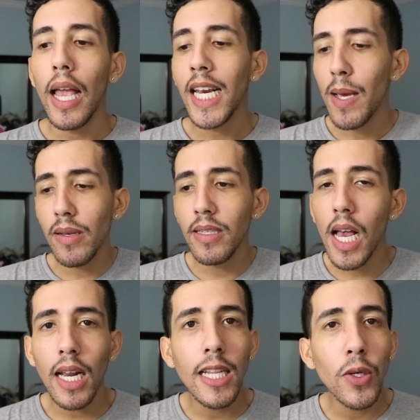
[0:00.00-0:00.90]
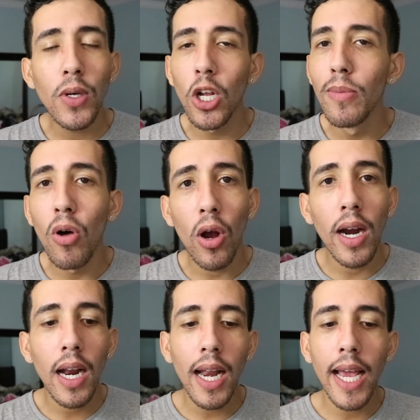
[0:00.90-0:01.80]
And I'm just not gonna do it no
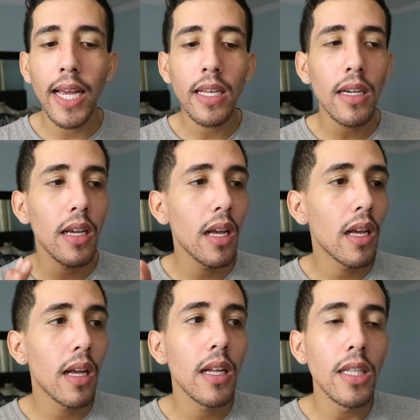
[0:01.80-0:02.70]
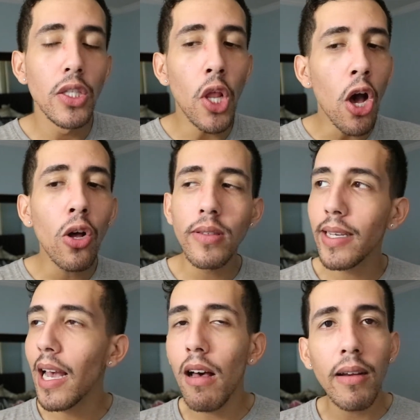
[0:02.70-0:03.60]
more. Like, no
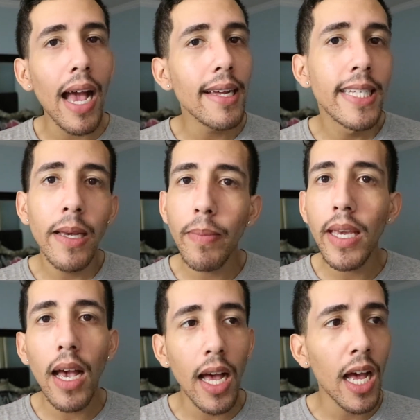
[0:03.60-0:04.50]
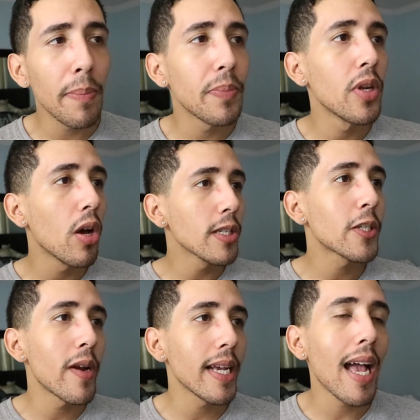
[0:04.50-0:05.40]
DL guys hit me up. No
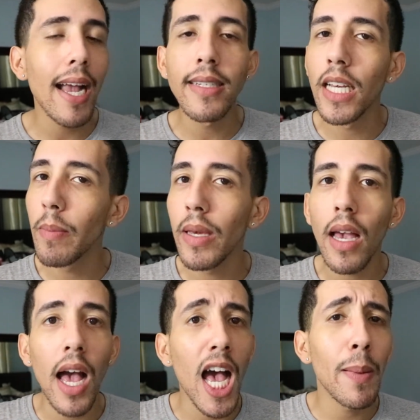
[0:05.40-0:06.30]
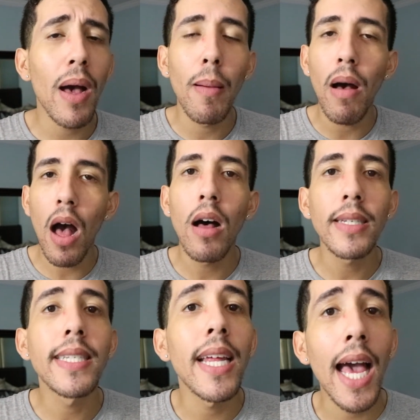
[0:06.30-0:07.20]
straight guys hit me up. I'm
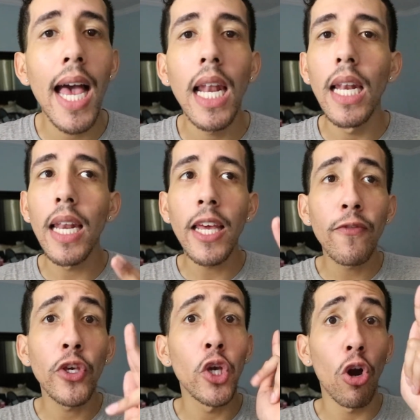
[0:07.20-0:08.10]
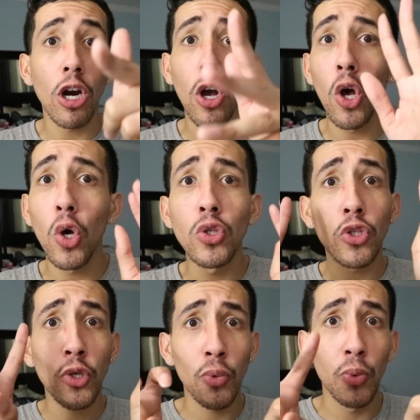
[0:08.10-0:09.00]
all set. Live your
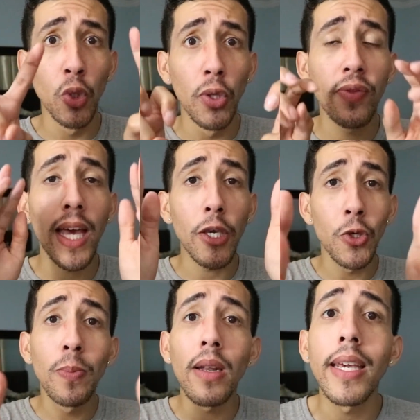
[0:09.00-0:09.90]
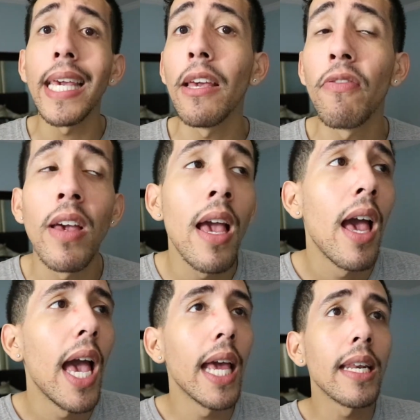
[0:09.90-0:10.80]
own truth that you believe
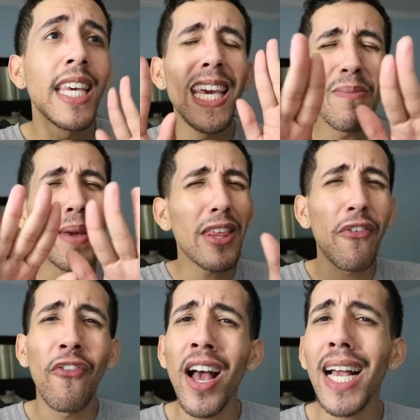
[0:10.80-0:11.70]
and keep me the f***